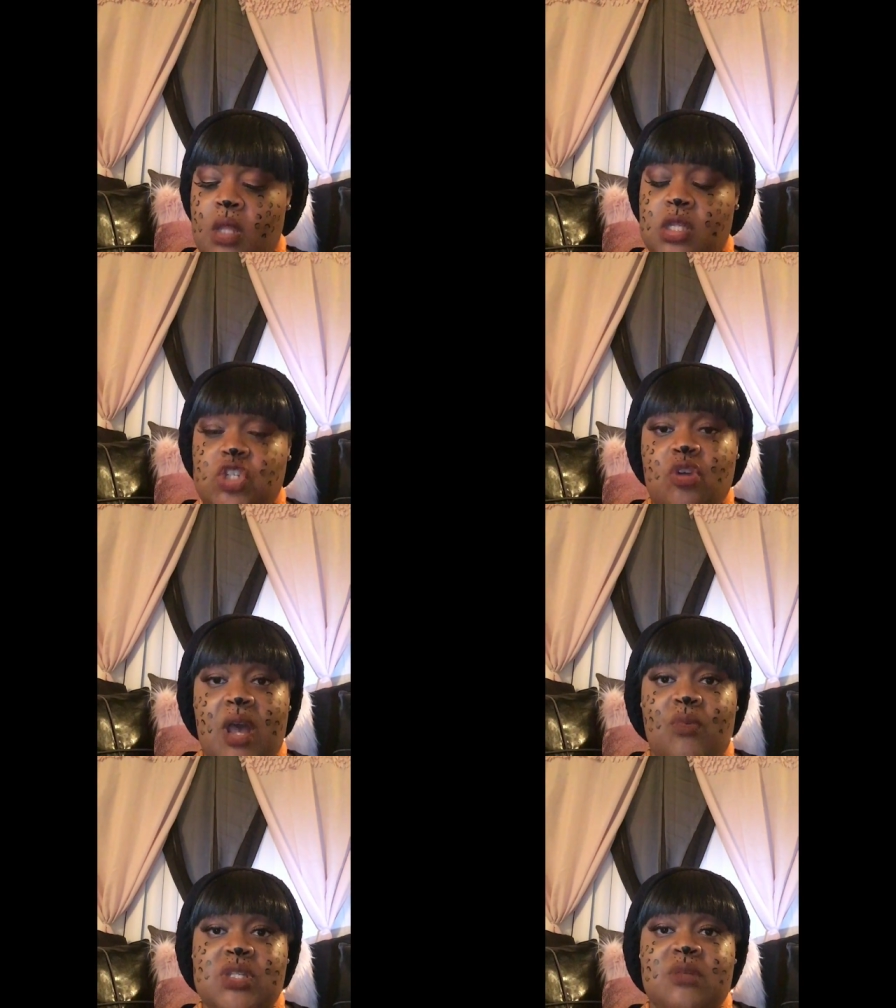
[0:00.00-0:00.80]
To
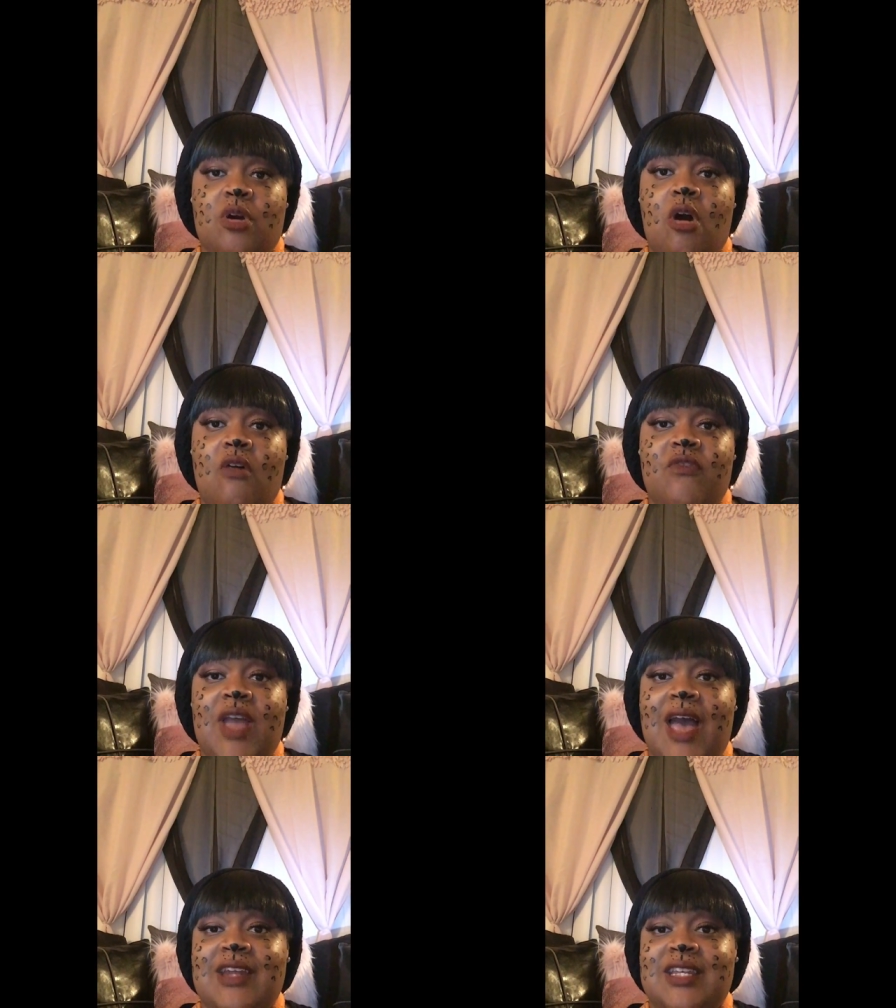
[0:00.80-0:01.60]
try with some
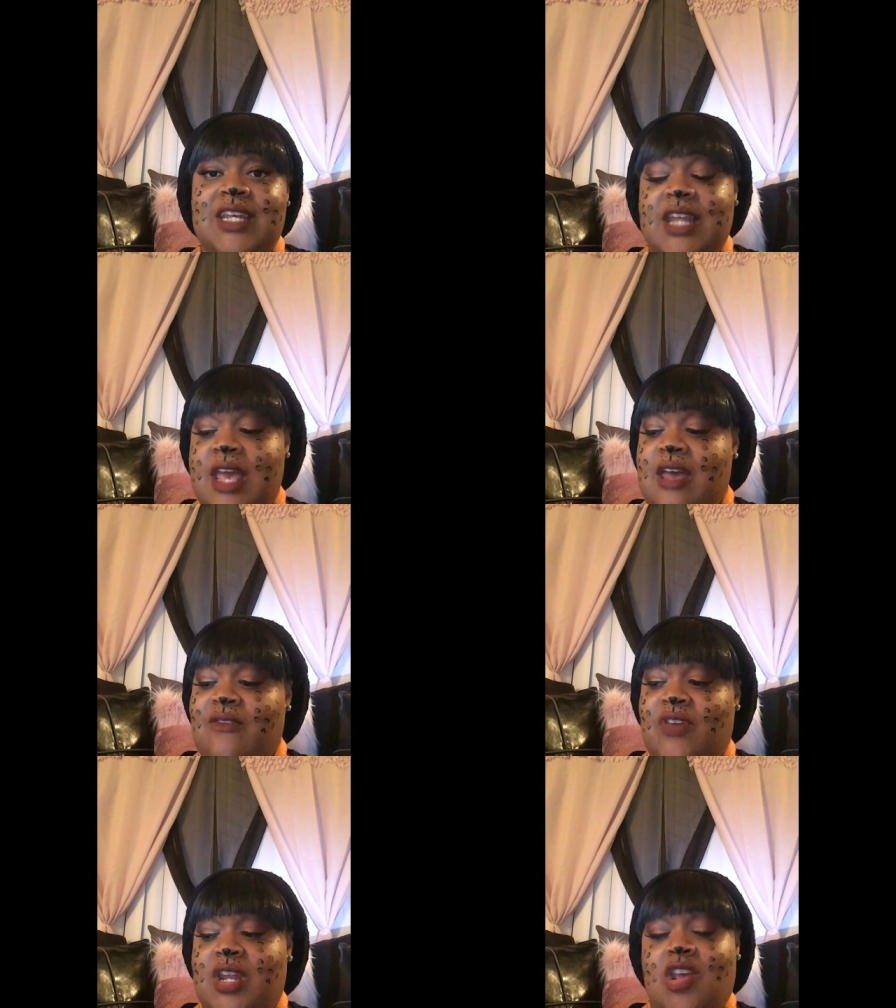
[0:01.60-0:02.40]
coffee. I didn't
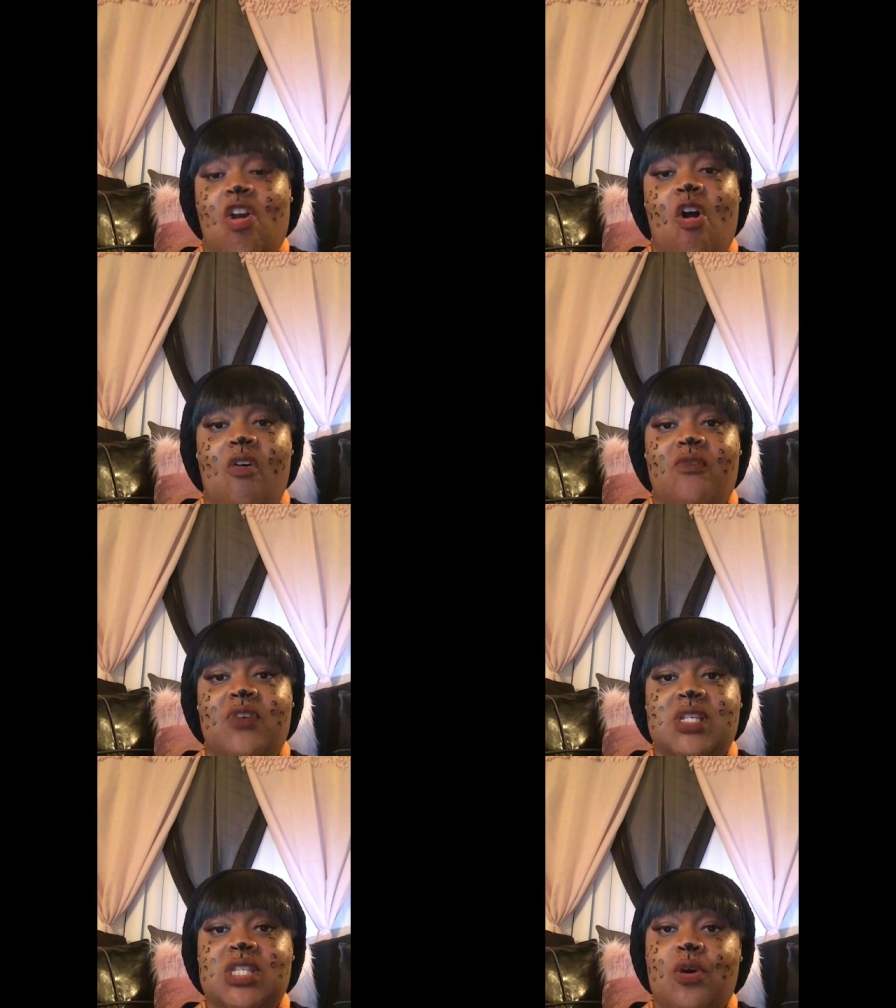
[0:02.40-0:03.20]
have any coffee.